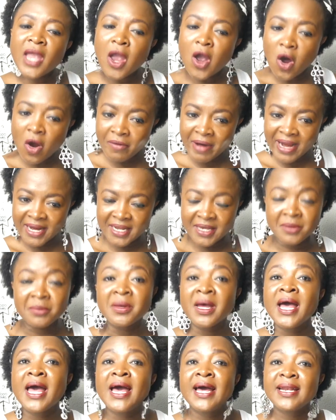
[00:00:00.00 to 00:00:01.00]
Alrighty,
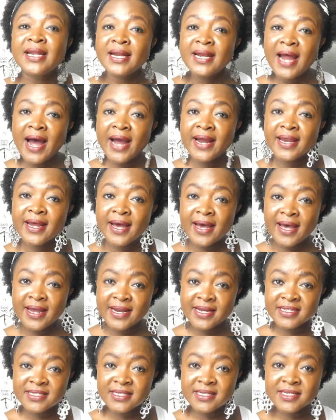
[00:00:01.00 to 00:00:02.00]
the
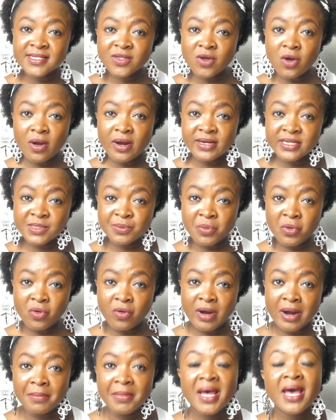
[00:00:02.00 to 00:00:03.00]
Knight-Hennessy Scholars
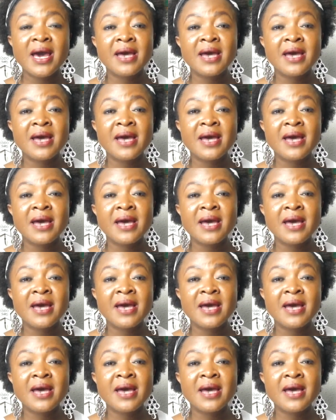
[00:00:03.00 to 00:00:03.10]
program.